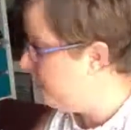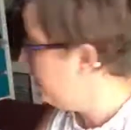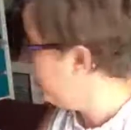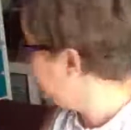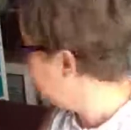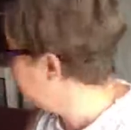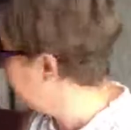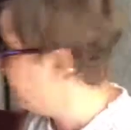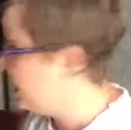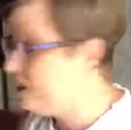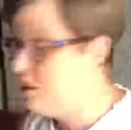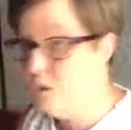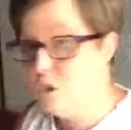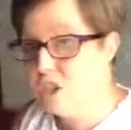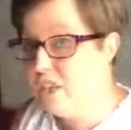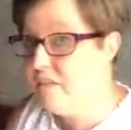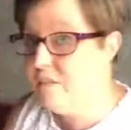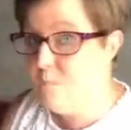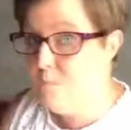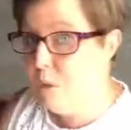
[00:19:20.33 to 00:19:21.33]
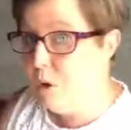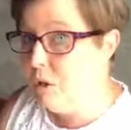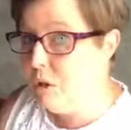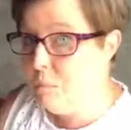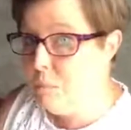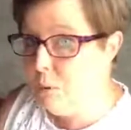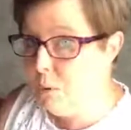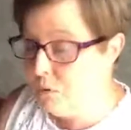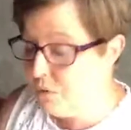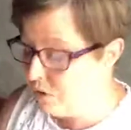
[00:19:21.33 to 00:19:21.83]
I may decide not to even
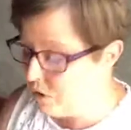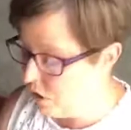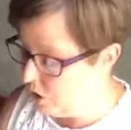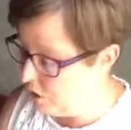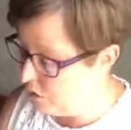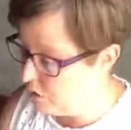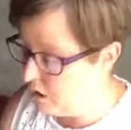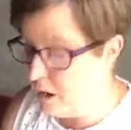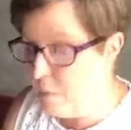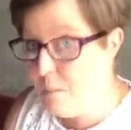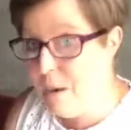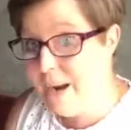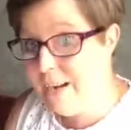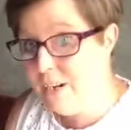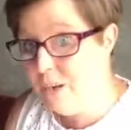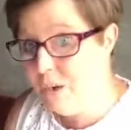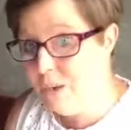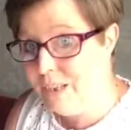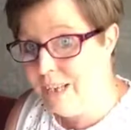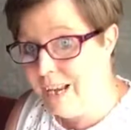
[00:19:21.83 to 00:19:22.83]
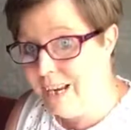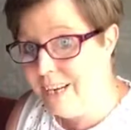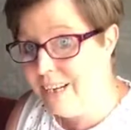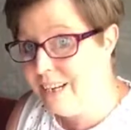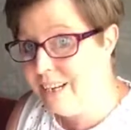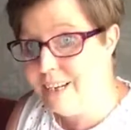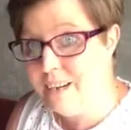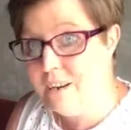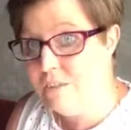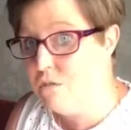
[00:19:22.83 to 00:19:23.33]
bother putting the collar on I might not
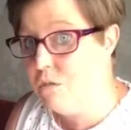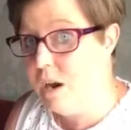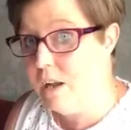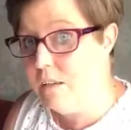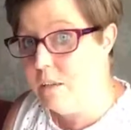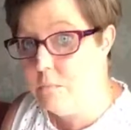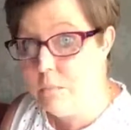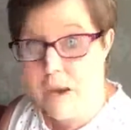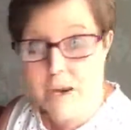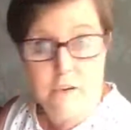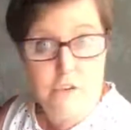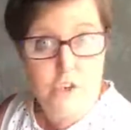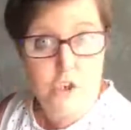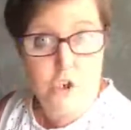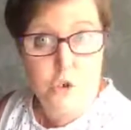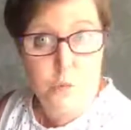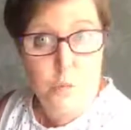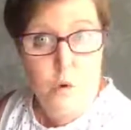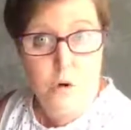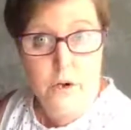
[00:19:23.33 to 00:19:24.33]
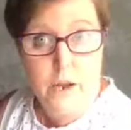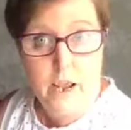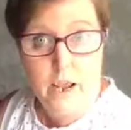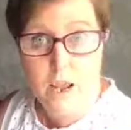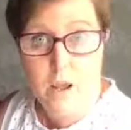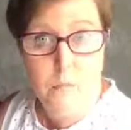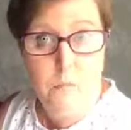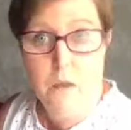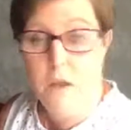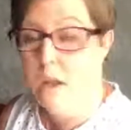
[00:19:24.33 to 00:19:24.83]
like it I'd rather might just want
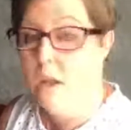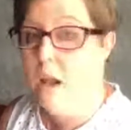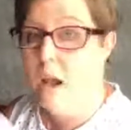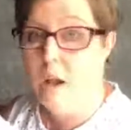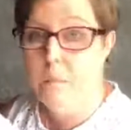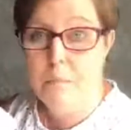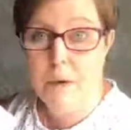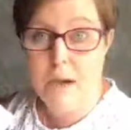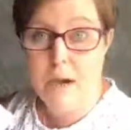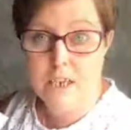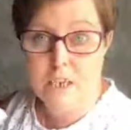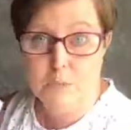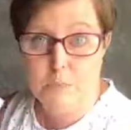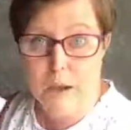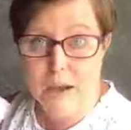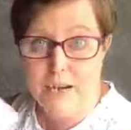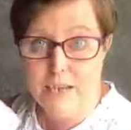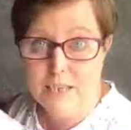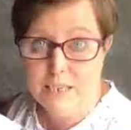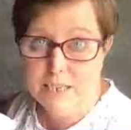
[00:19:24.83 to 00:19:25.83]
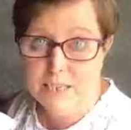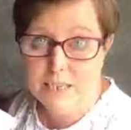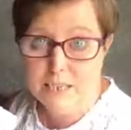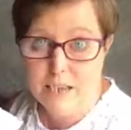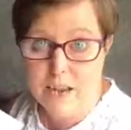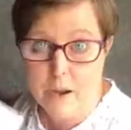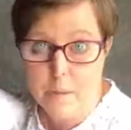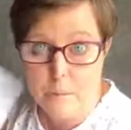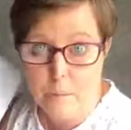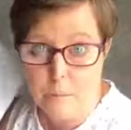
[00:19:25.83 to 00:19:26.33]
um, a bias binding
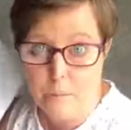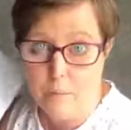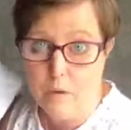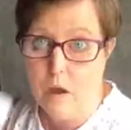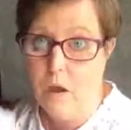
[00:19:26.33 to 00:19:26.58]
tape